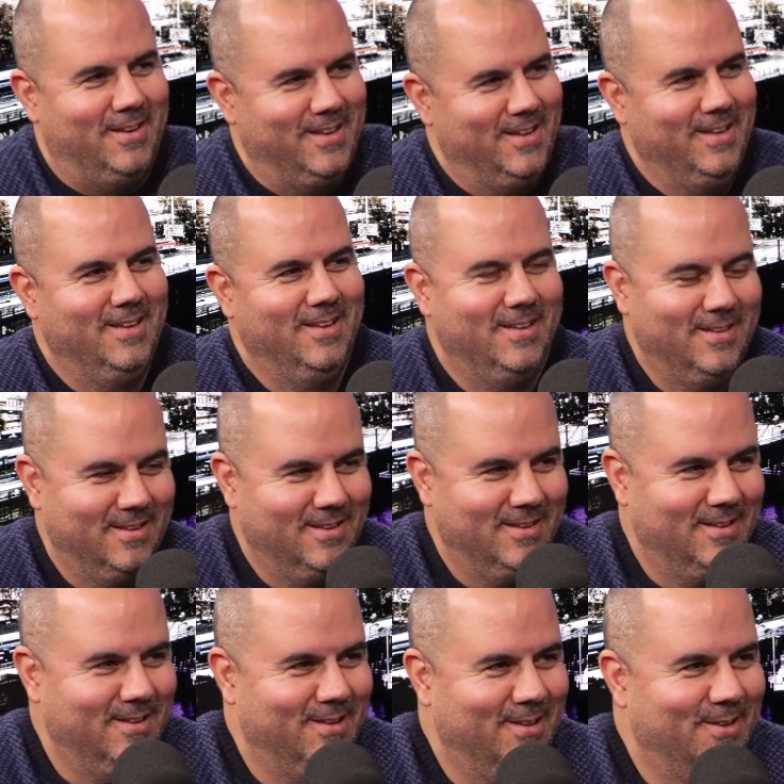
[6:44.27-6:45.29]
And
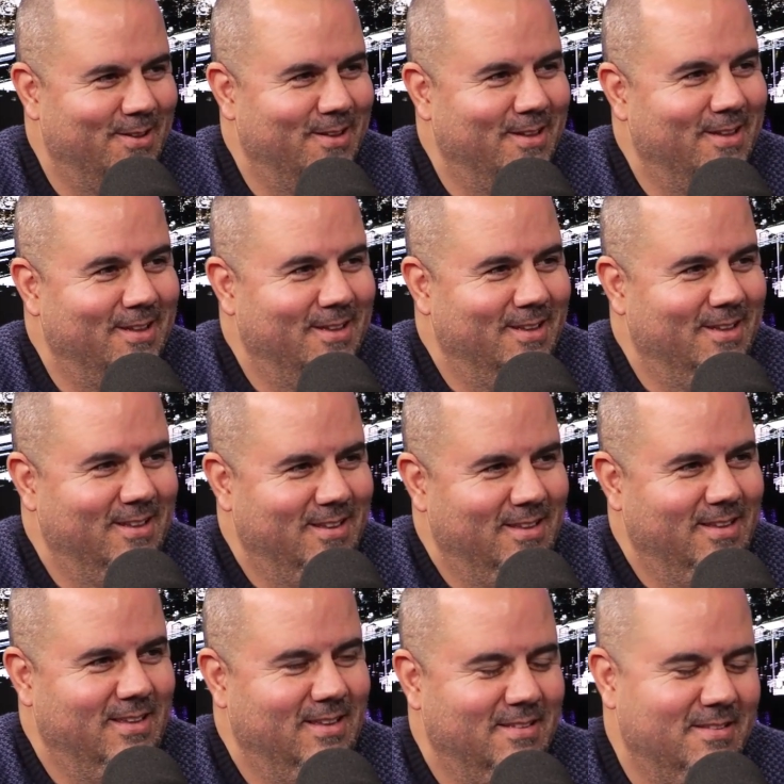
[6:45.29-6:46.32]
obviously, your parents,
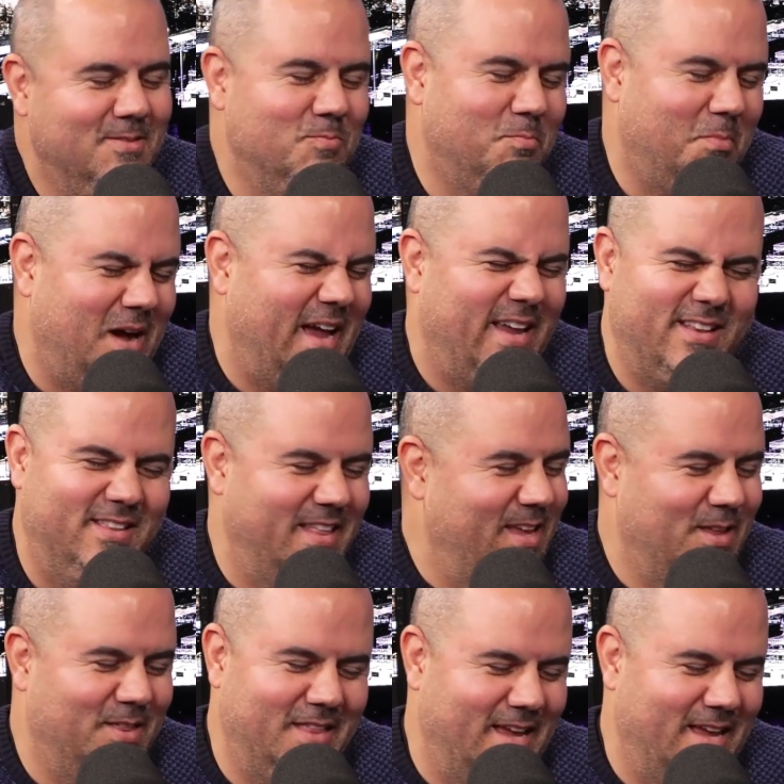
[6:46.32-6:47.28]
they would have a strong opinions